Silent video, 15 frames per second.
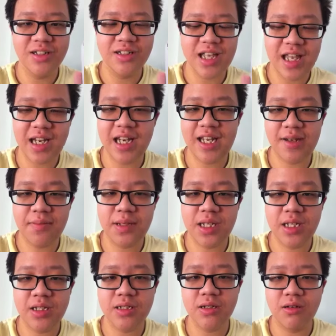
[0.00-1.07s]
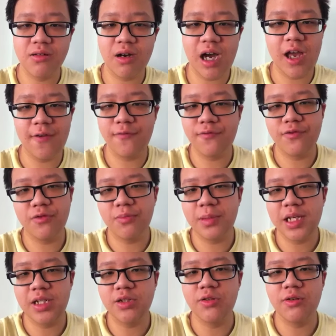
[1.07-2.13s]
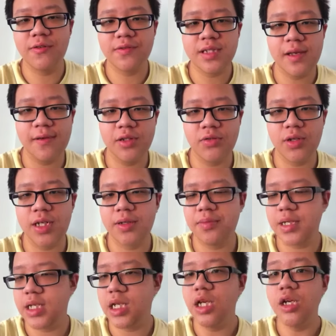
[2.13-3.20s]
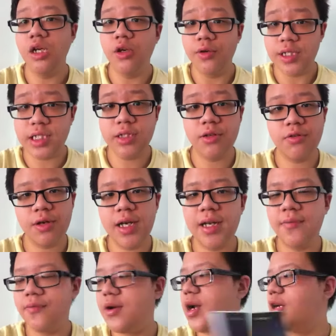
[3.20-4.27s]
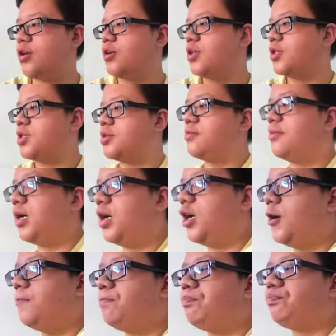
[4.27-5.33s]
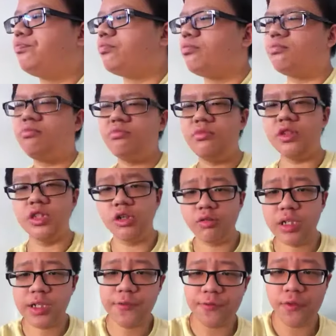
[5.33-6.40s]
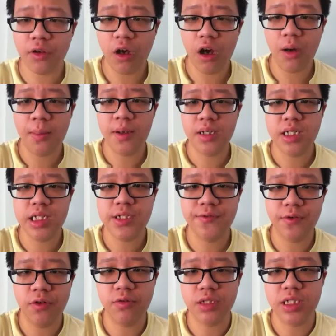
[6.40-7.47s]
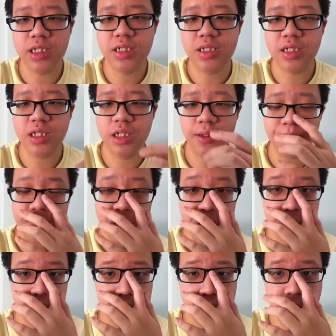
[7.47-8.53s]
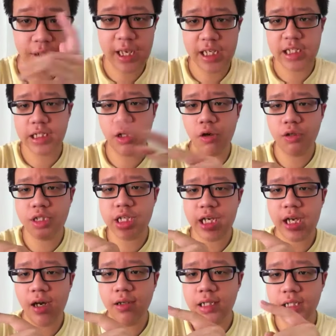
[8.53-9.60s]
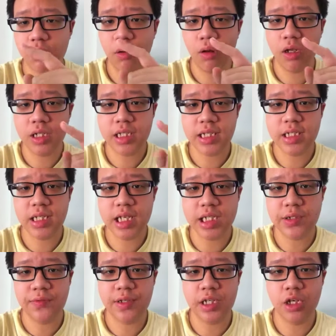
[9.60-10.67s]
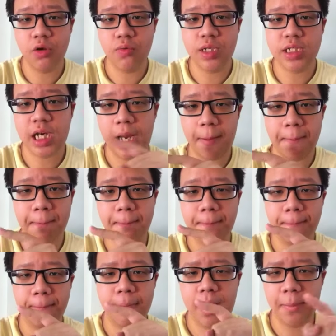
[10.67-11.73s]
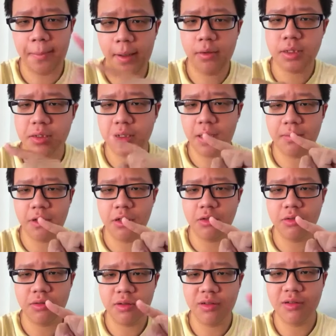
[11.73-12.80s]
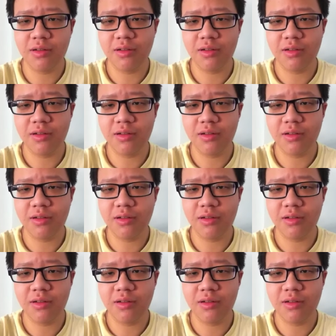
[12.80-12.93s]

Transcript: ten eighty p, so I have to make do with seven twenty p, which is already very good. Um, the only flaw about this phone is um, you can actually go check out the quality test video, which I'm about to upload